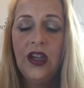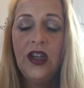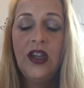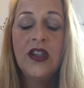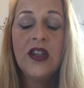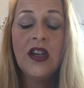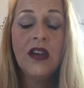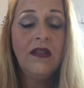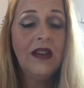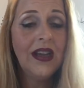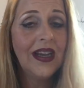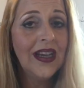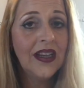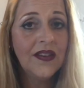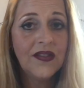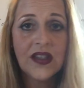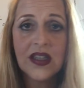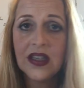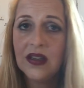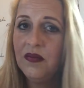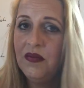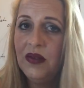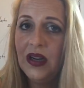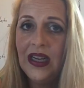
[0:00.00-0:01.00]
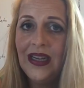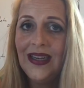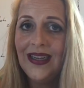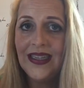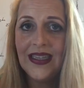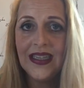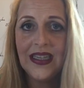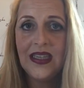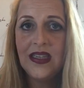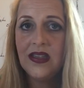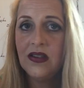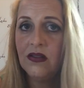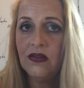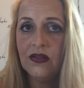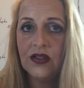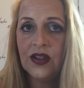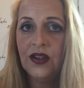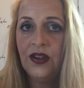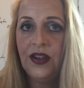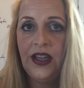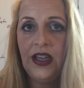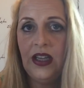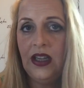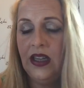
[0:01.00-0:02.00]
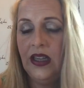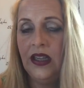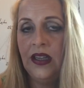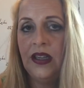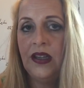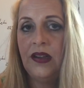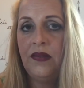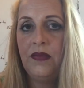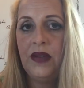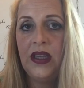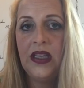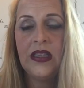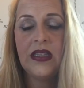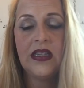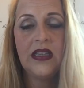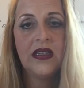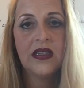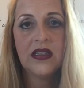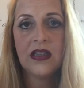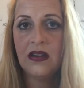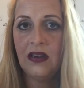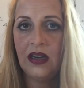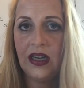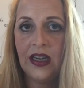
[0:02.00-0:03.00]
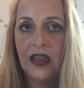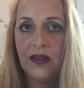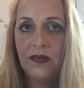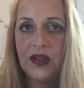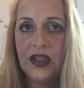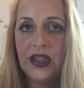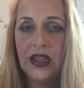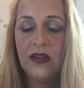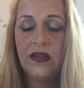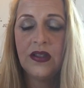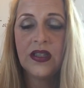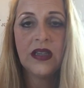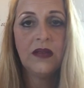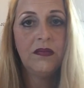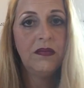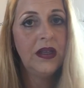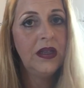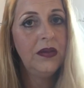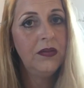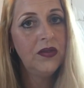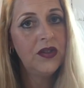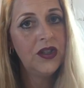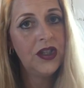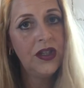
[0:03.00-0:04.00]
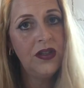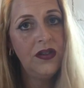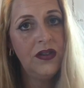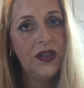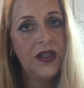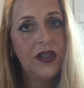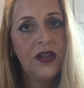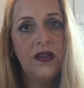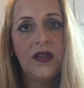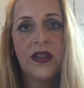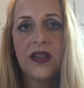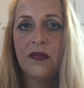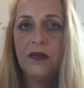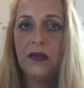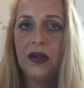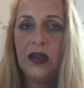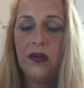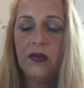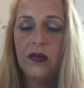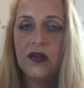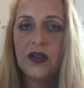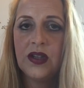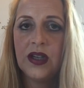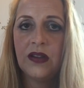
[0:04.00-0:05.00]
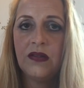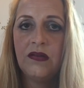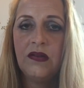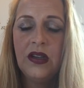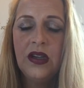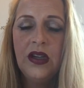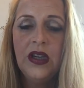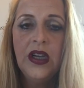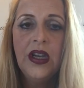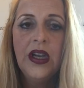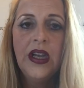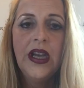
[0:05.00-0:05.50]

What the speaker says: You don't have to completely detox on it. It's entirely up to you. Some people choose to, some people don't.